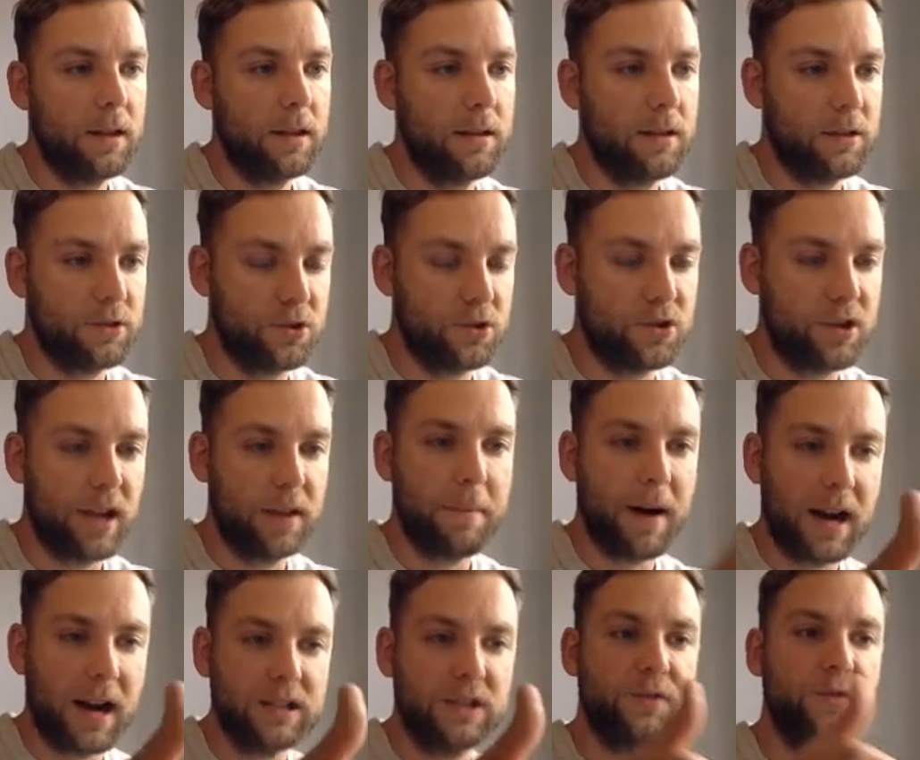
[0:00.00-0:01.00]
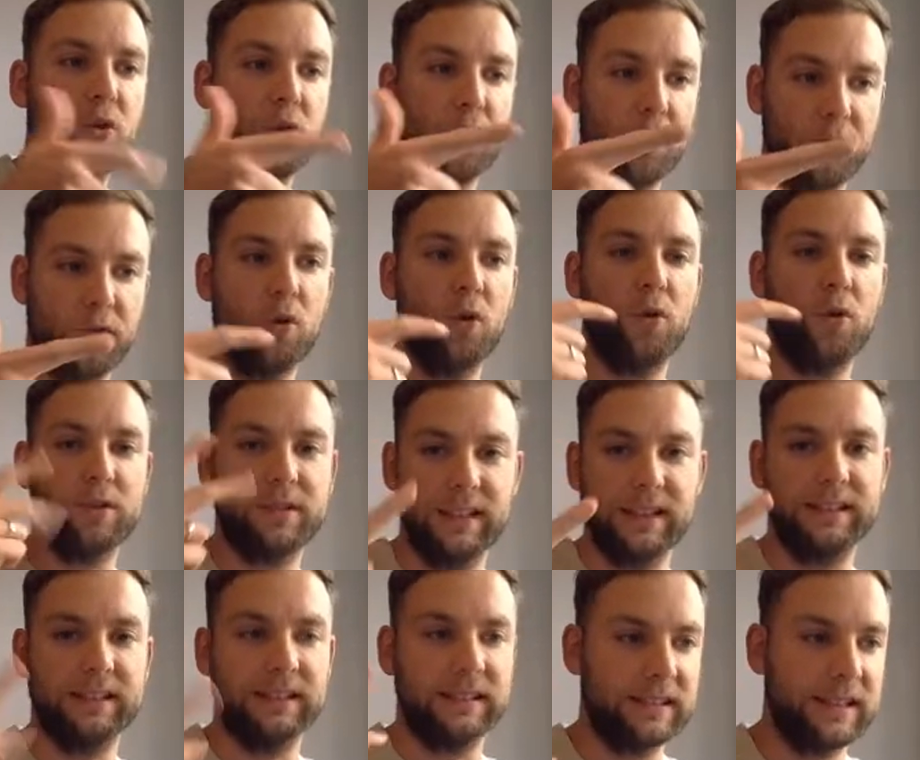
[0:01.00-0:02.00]
just check. Minus 4, 4,
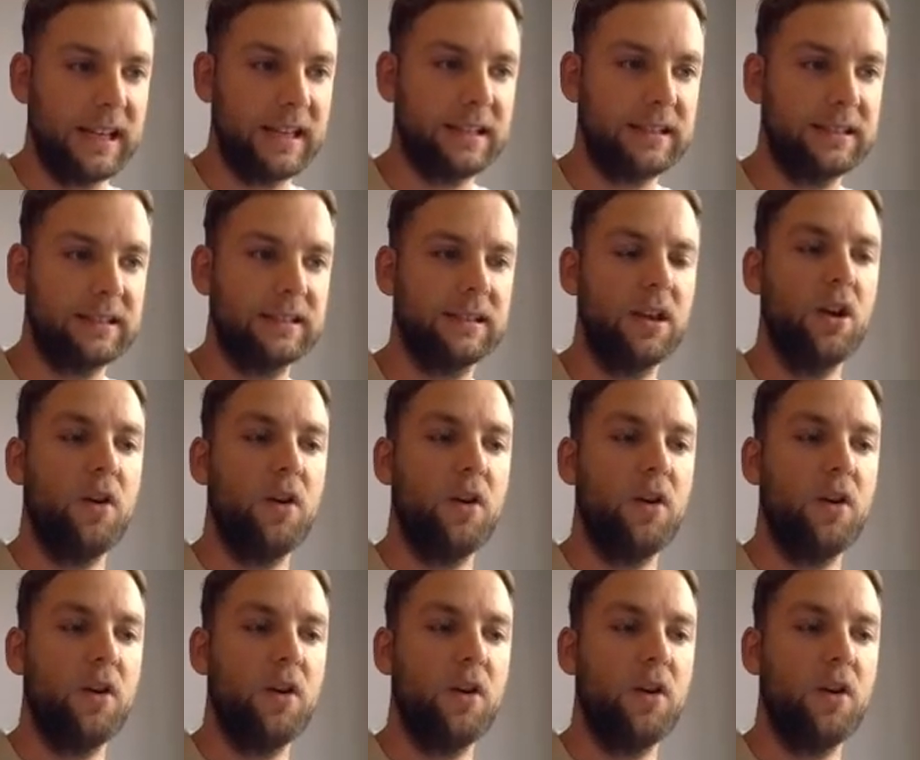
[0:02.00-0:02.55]
6 and 6.